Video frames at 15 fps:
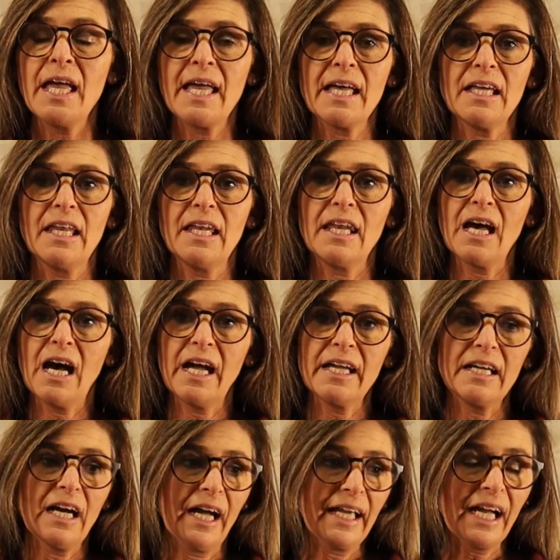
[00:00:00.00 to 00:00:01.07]
And
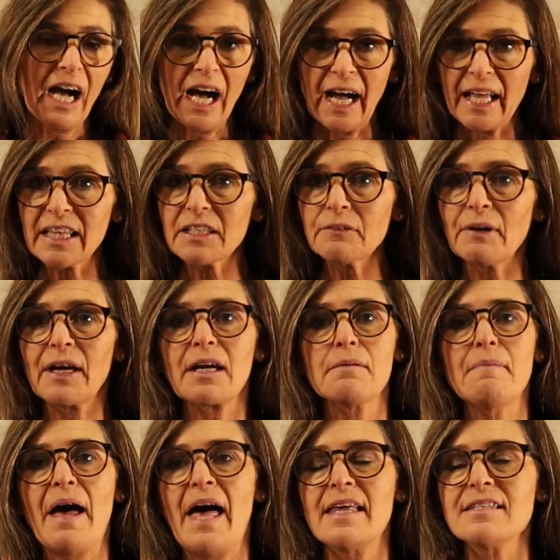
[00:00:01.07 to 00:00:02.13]
I highly
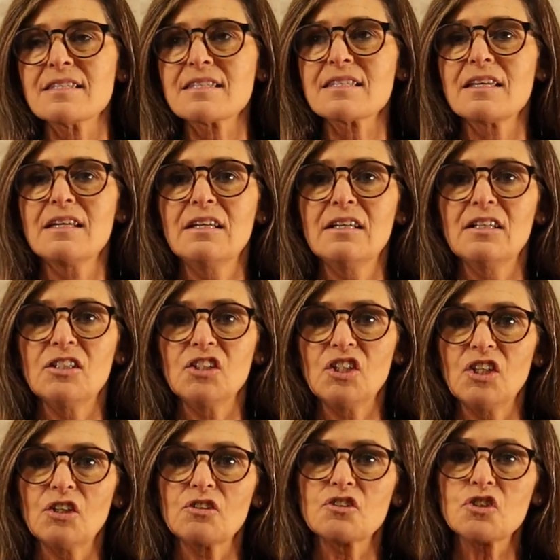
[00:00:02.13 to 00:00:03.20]
recommend,
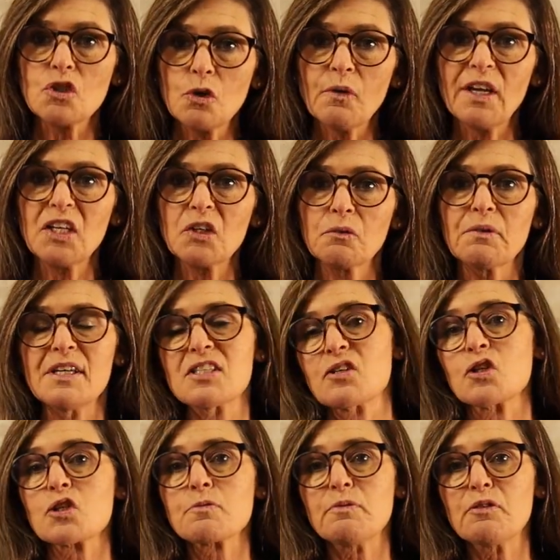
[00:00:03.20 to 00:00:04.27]
doing your
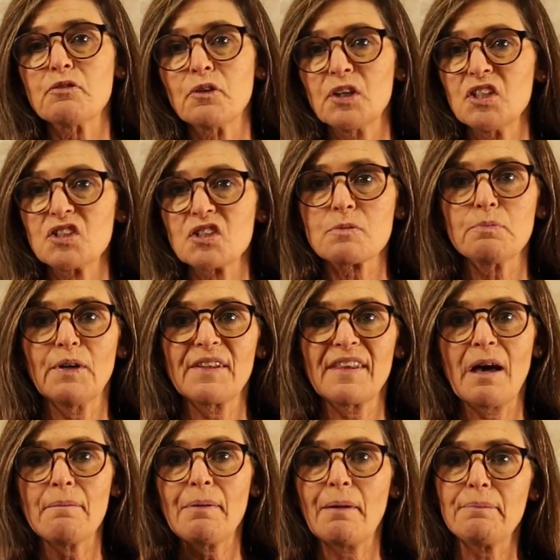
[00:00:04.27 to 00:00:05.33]
research before just bring
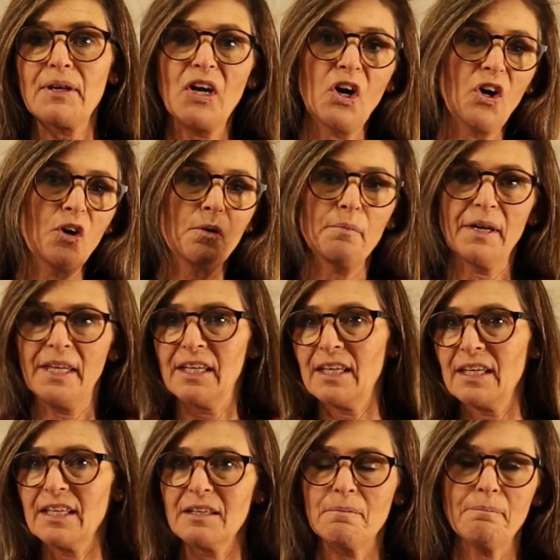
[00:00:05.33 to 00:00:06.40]
that puppy home
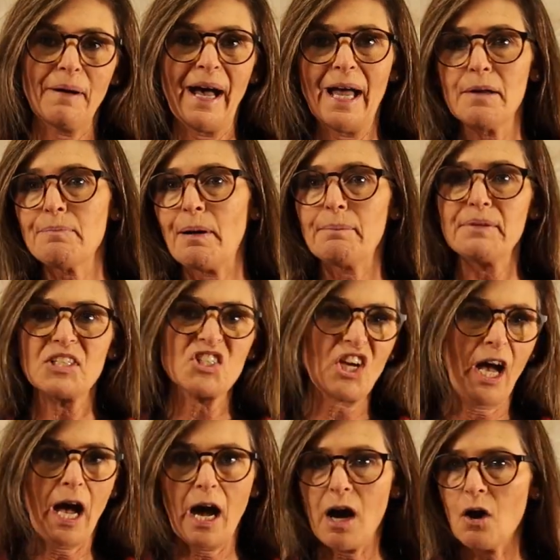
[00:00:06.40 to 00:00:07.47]
and buy puppy
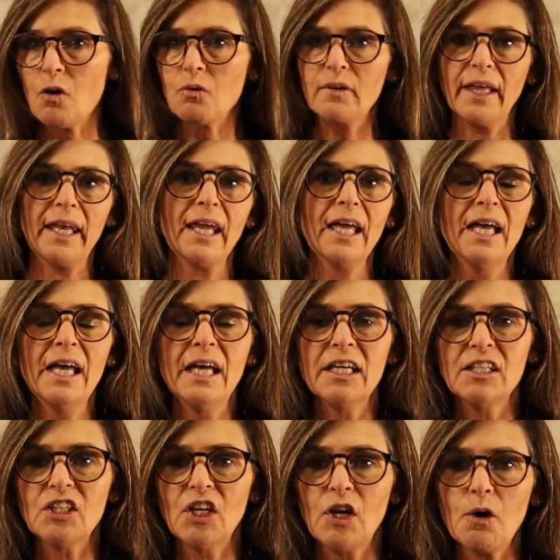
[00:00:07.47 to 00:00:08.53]
chow and,
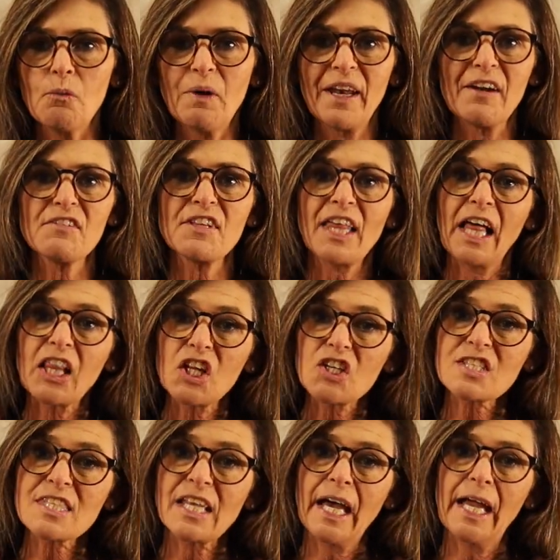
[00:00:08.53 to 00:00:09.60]
whatever that
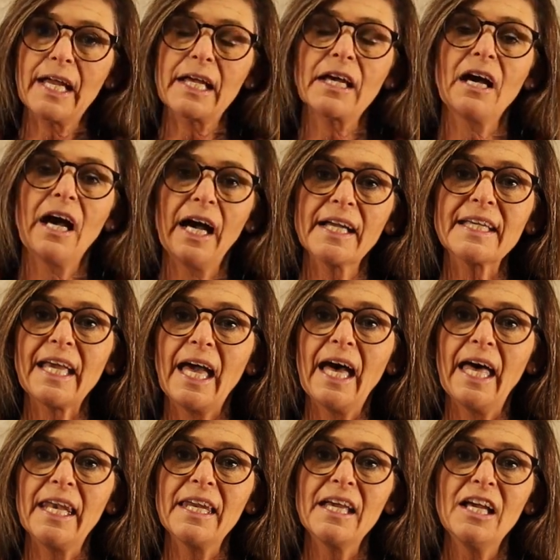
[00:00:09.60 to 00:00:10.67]
looks like.
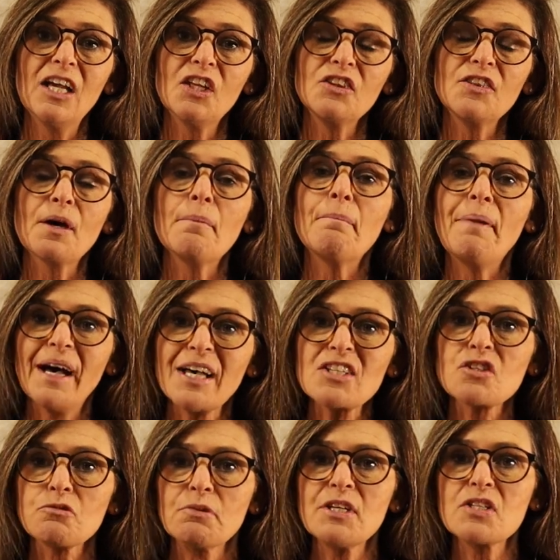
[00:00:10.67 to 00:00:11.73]
Again, the
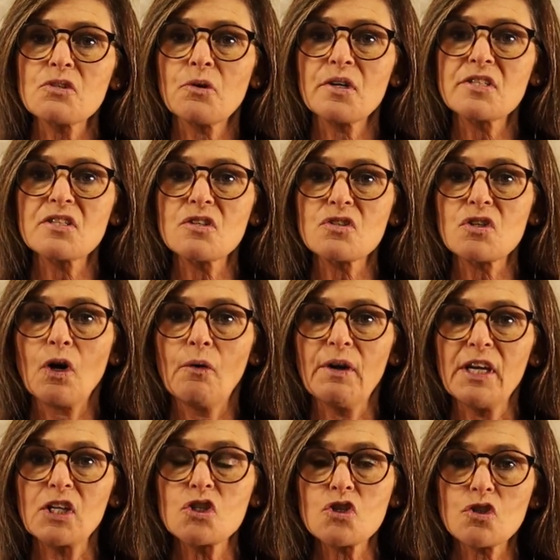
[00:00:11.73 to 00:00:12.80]
best resource is
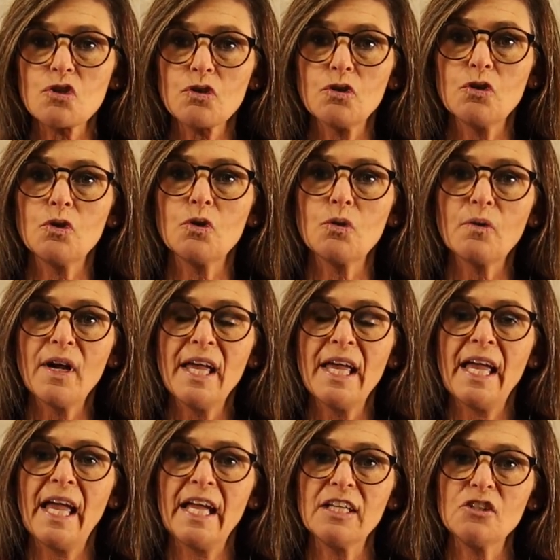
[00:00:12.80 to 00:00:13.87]
going to
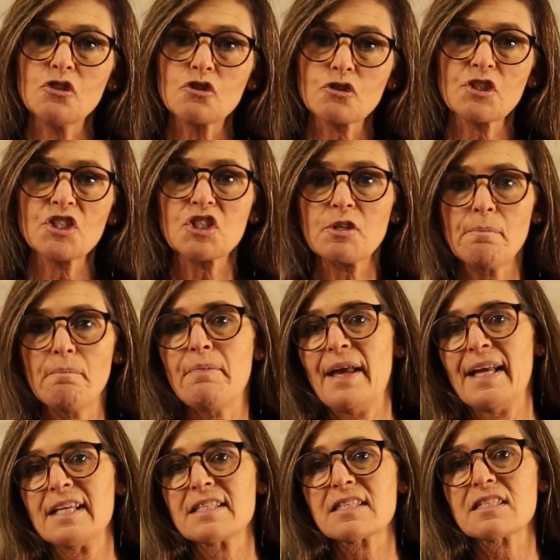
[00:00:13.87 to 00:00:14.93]
a
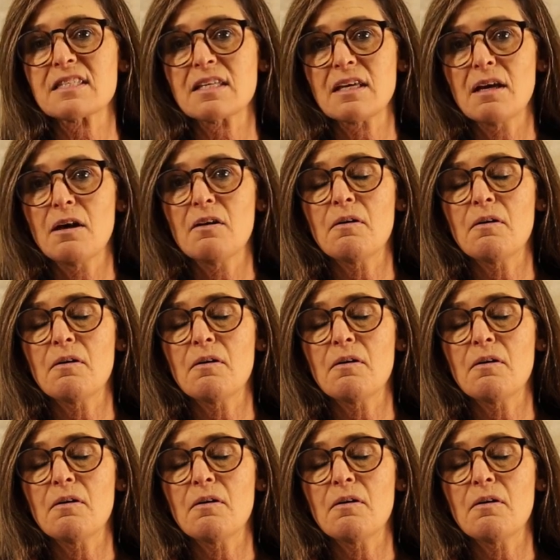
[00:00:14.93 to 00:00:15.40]
nutrition-based